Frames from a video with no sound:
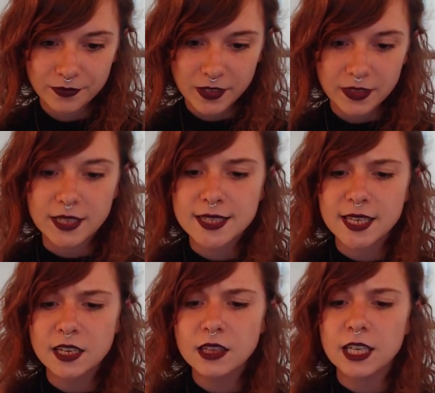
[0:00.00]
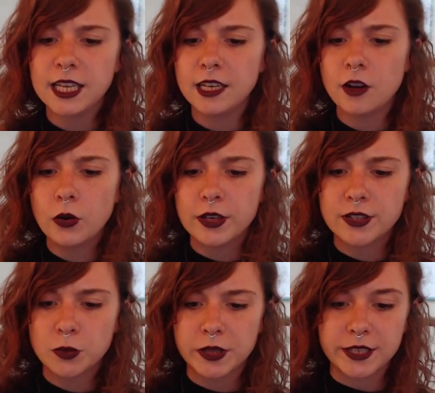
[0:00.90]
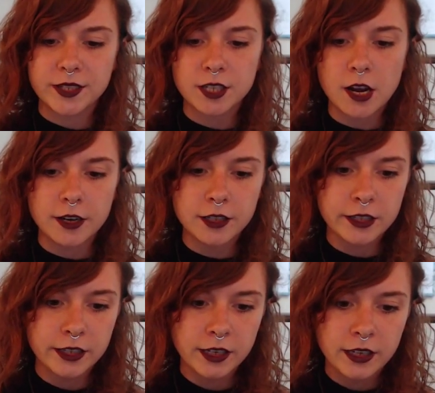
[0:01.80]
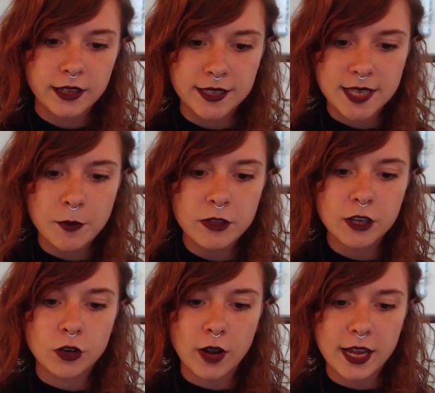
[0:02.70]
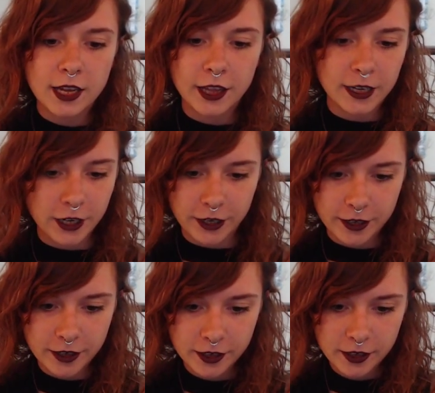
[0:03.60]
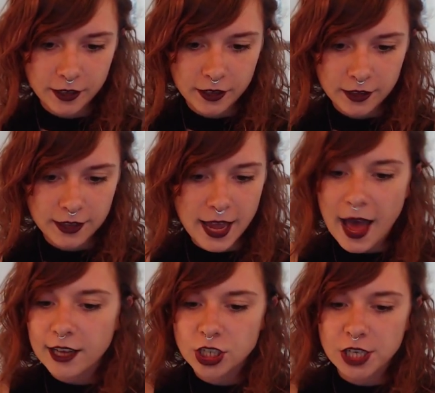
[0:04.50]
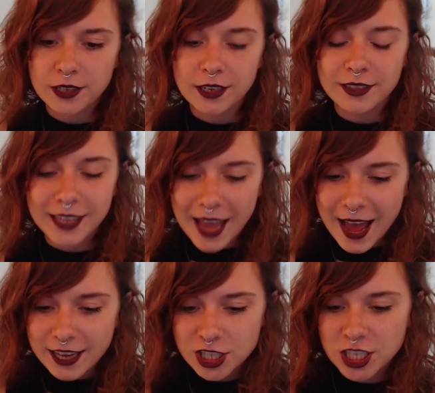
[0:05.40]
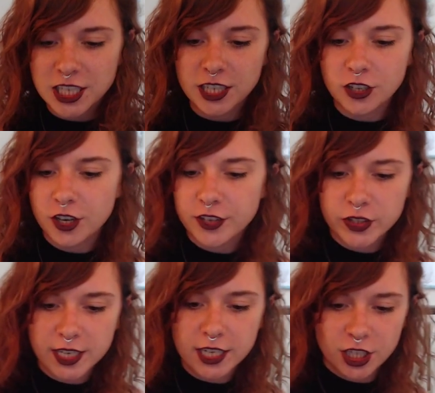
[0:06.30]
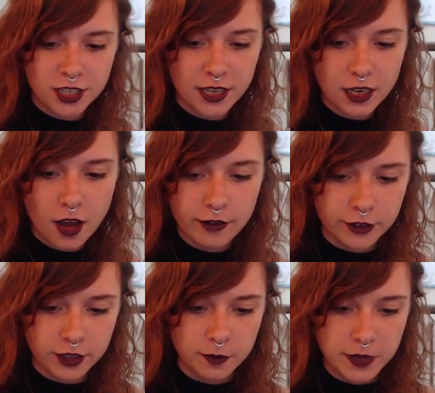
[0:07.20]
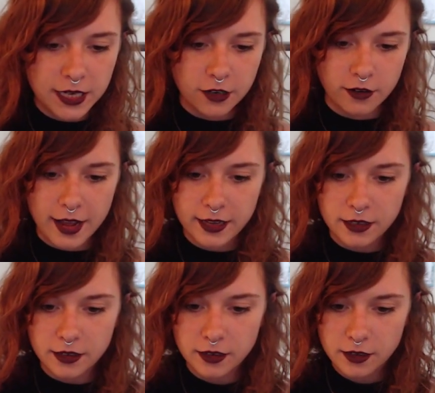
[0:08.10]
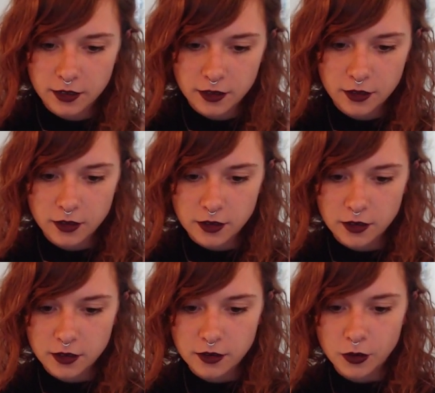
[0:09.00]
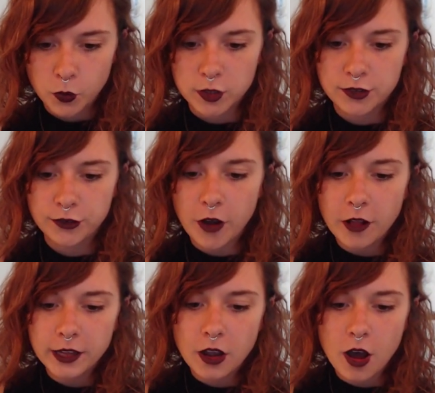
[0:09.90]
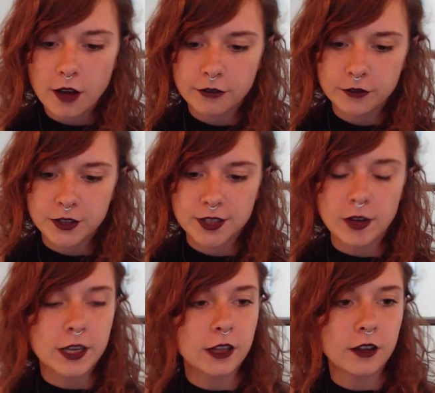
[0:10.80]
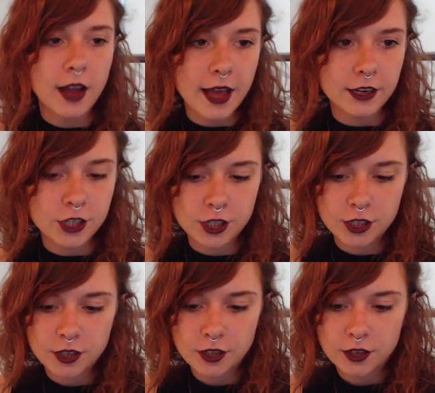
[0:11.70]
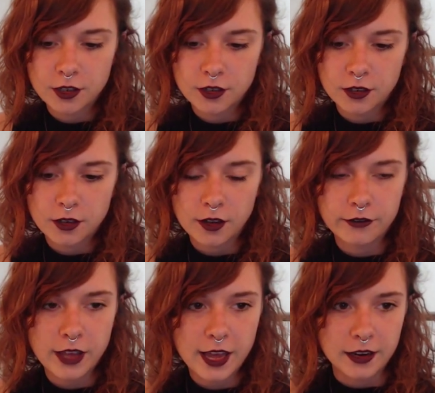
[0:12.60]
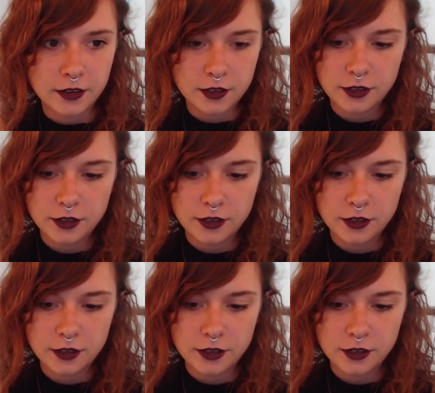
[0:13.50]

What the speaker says: Then suddenly he noticed with a start that some of the gray clinker, the ashy incrustation that covered the meteorite, was falling off the circular edge of the end.